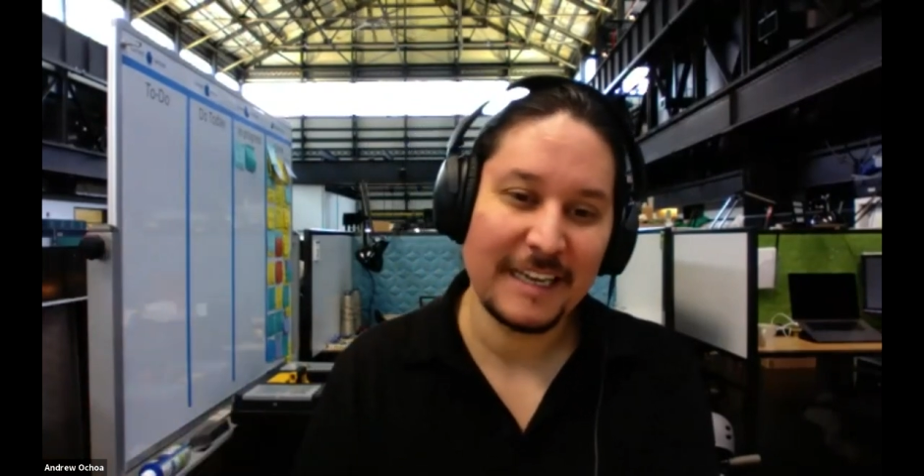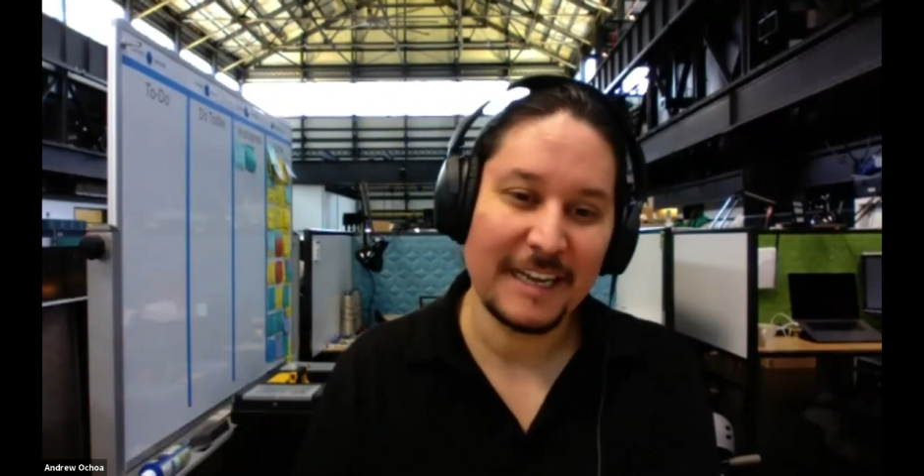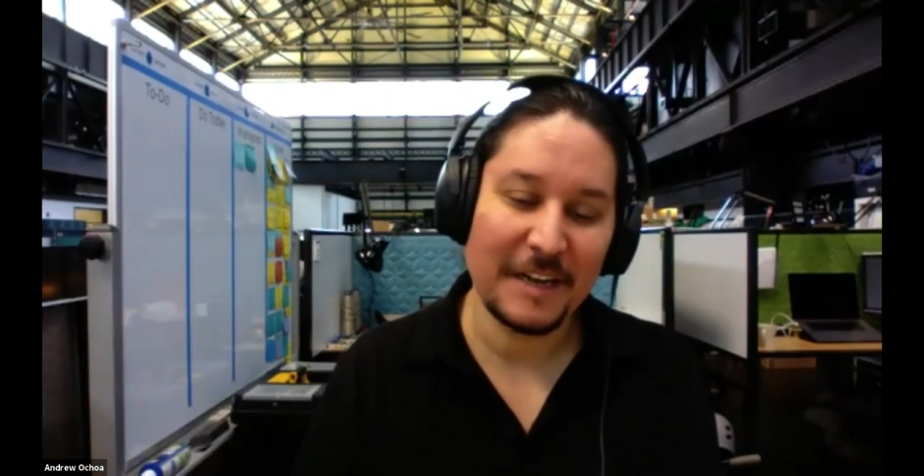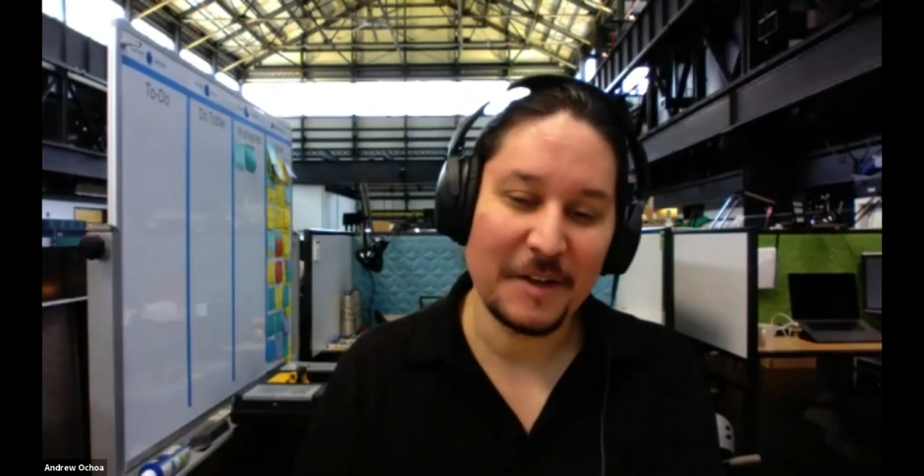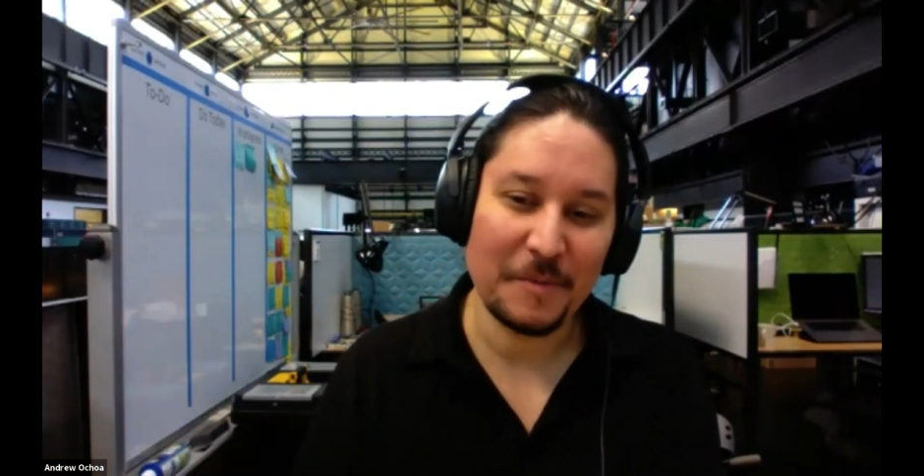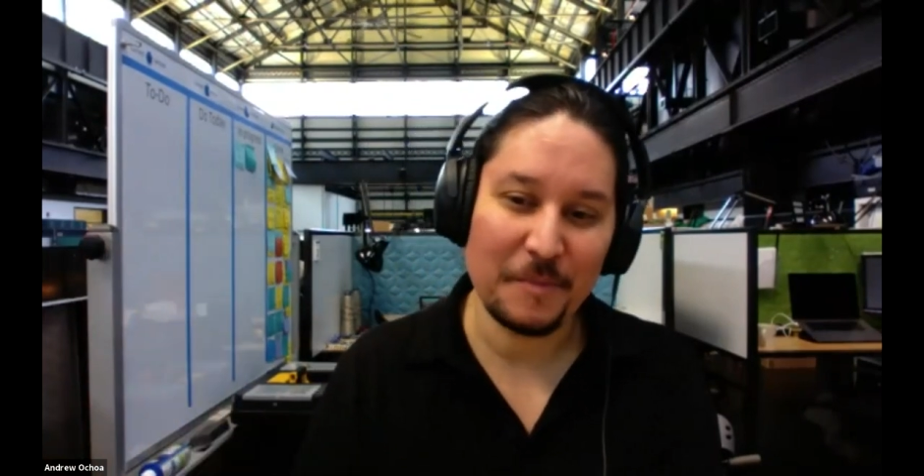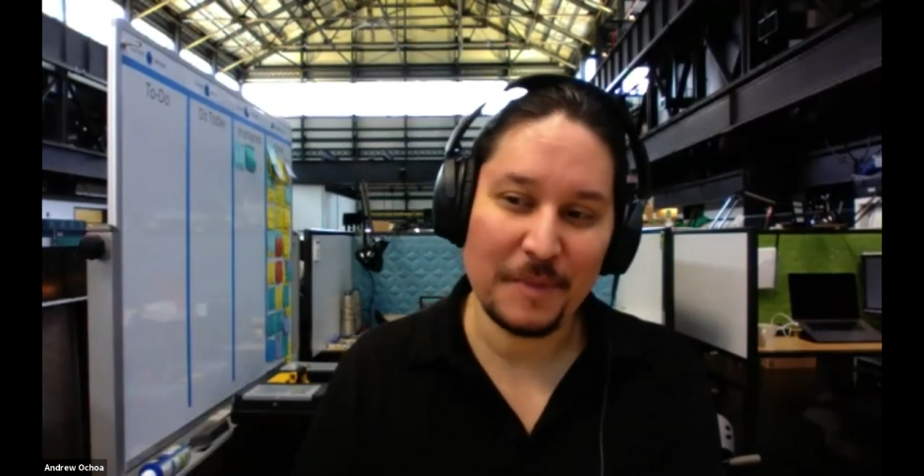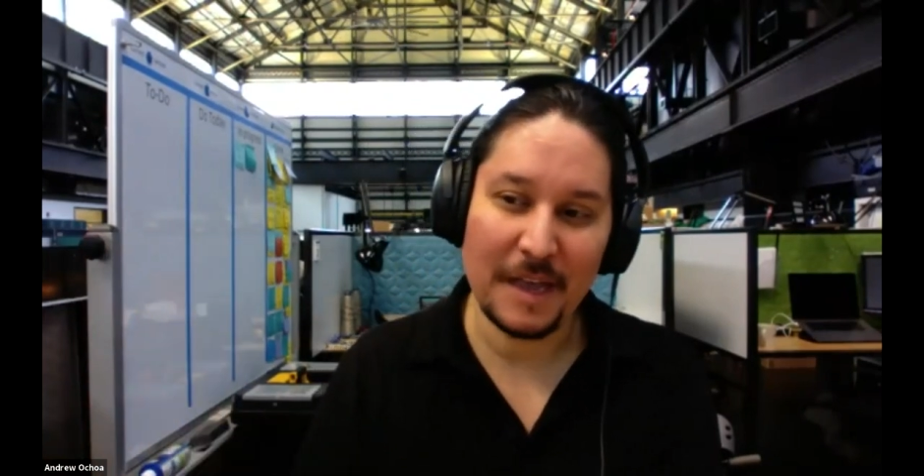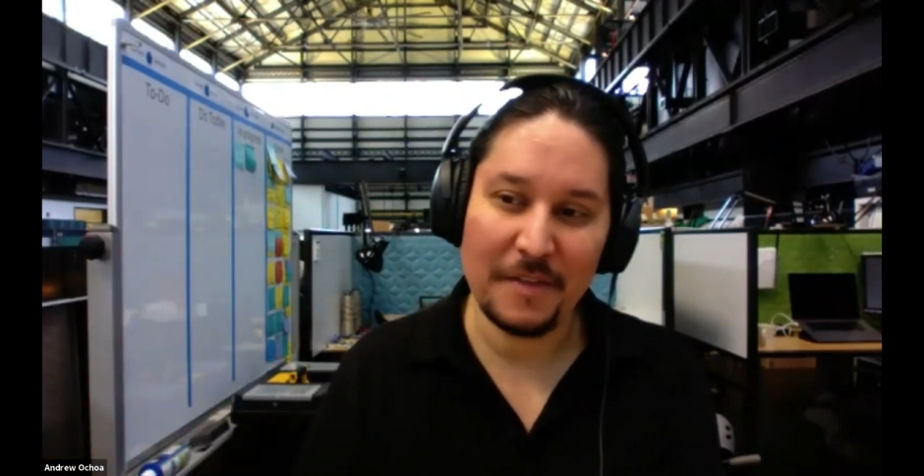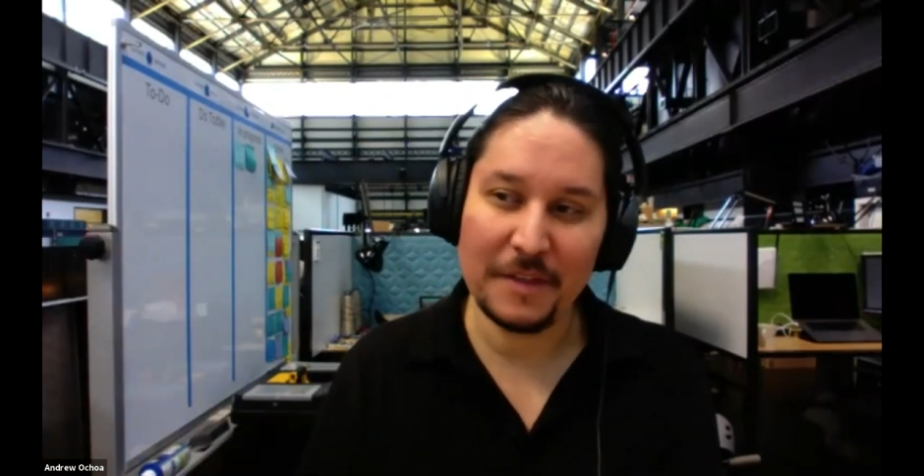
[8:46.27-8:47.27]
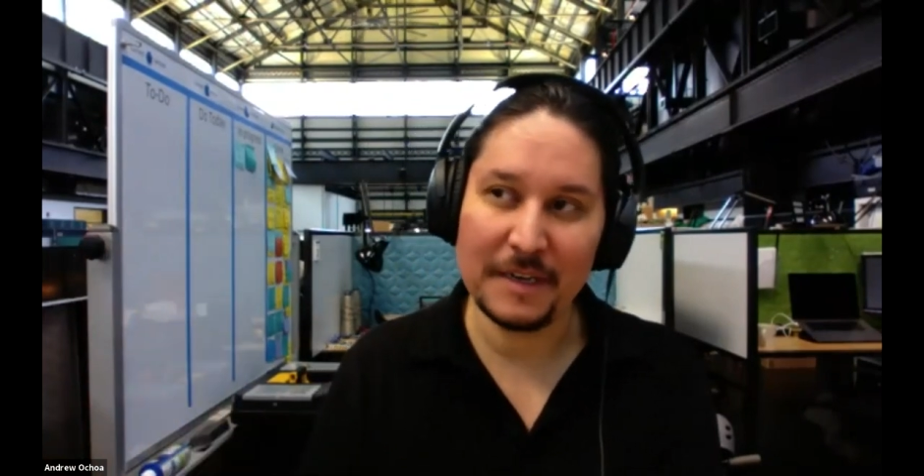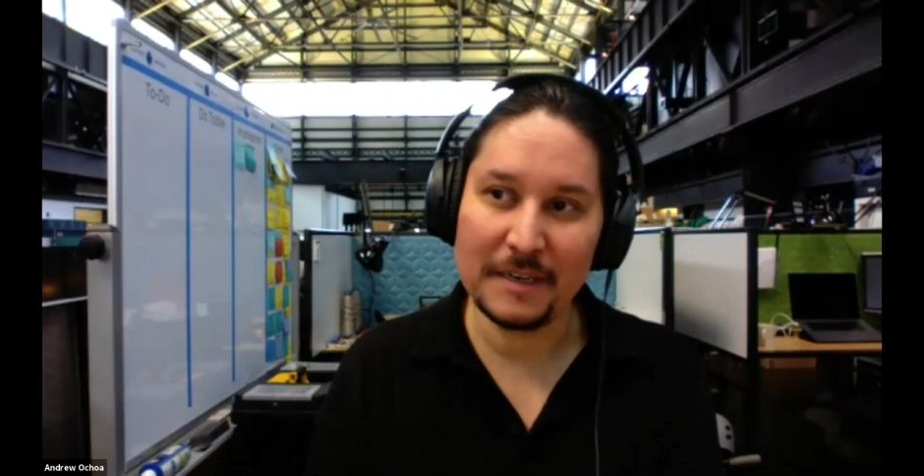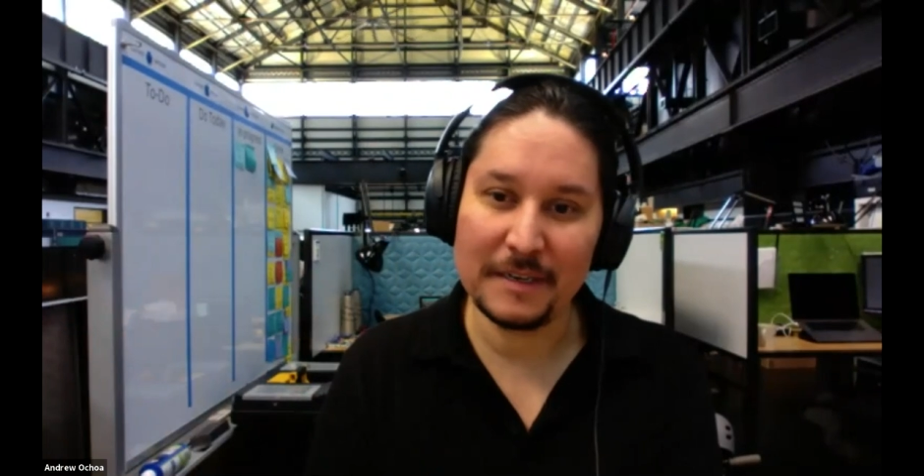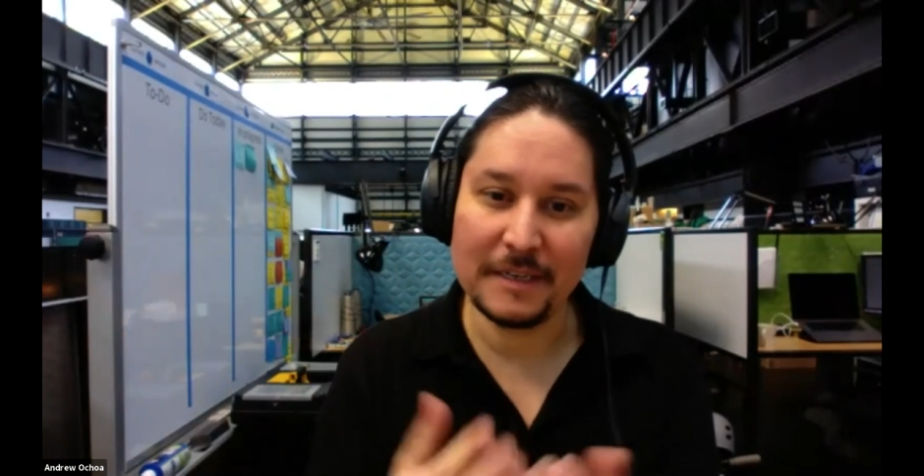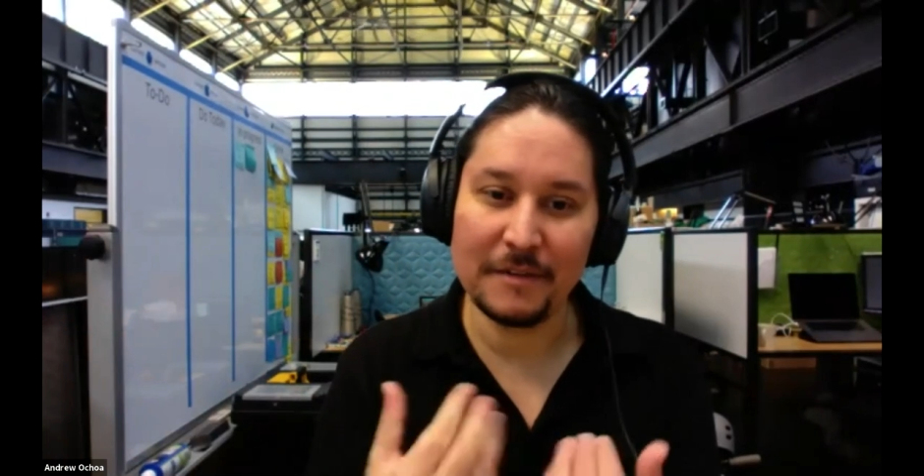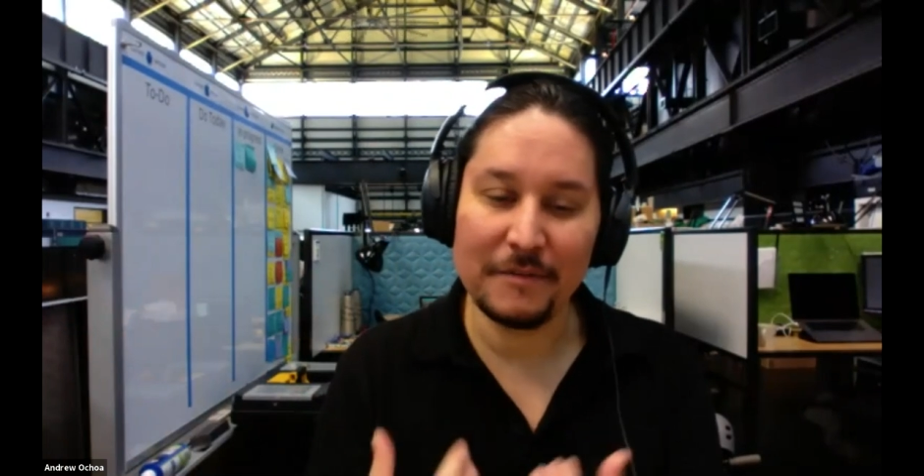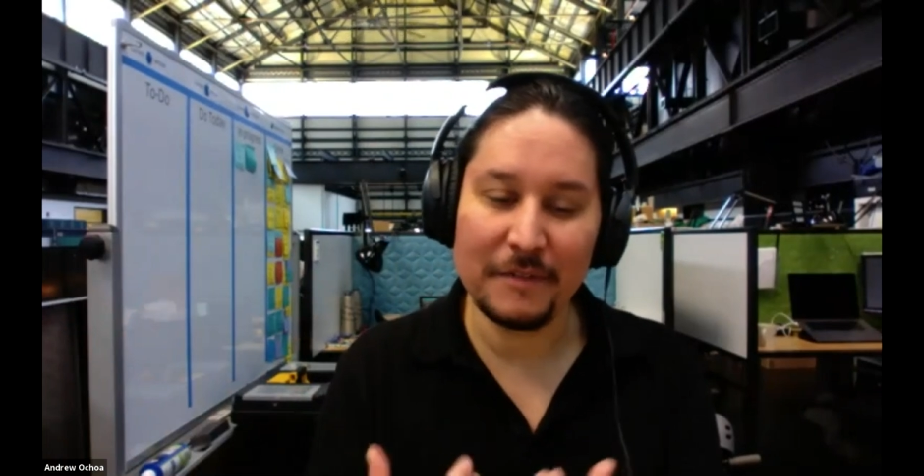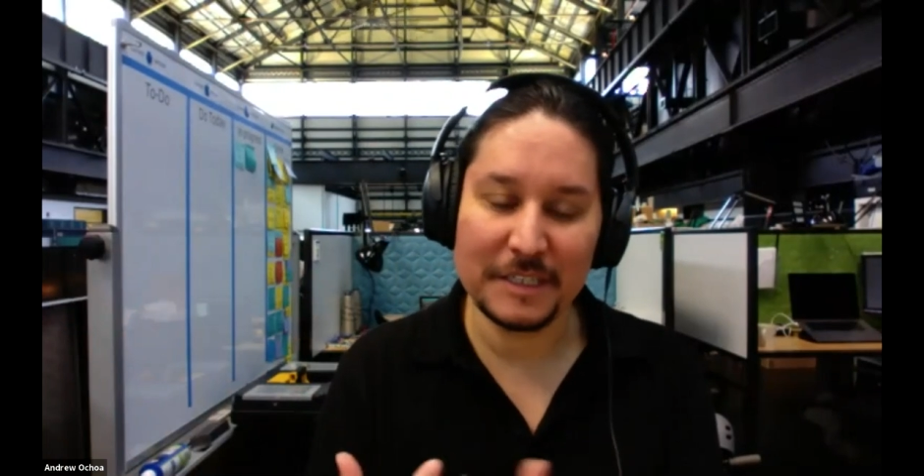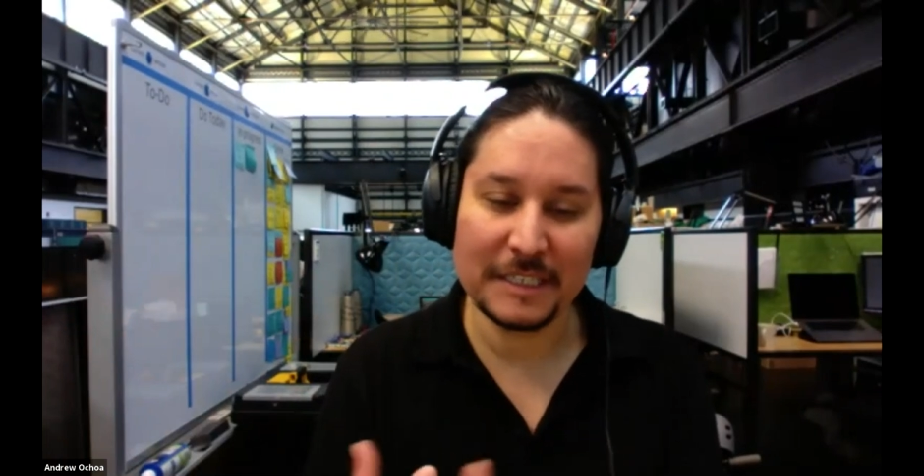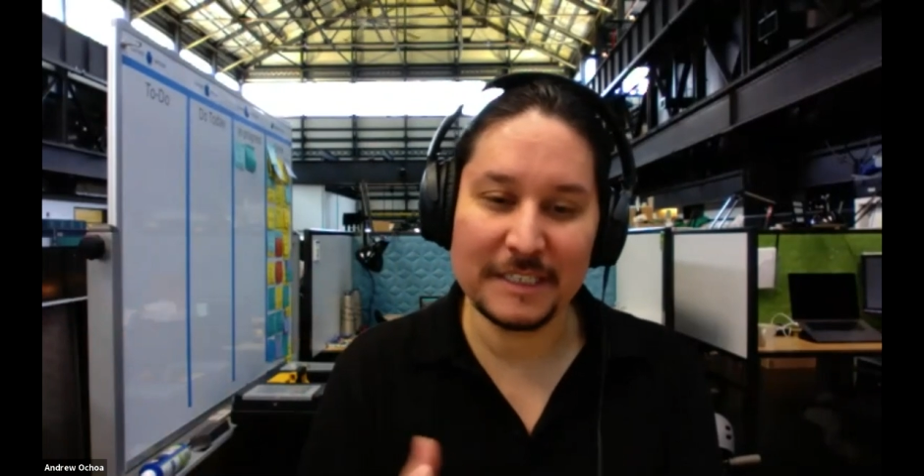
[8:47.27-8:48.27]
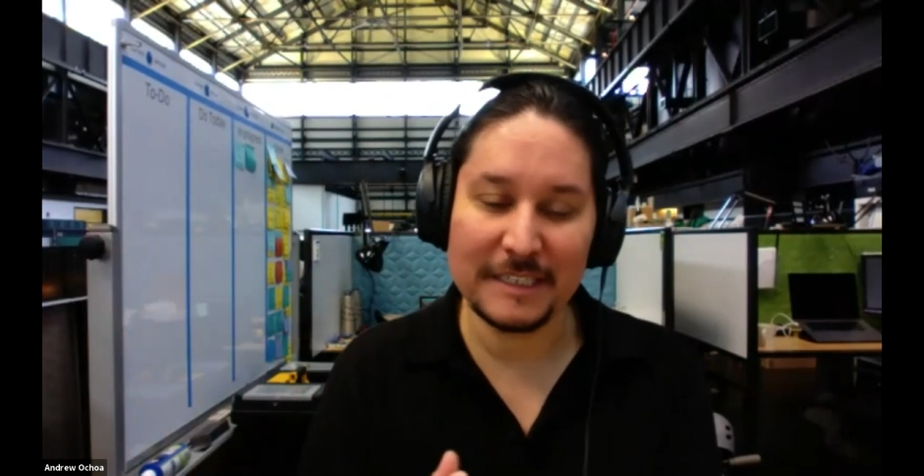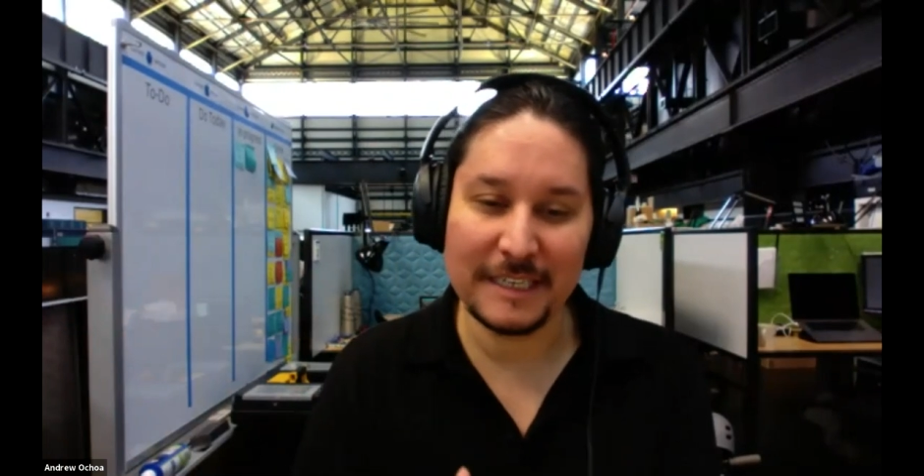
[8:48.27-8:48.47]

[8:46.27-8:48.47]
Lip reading: and then eventually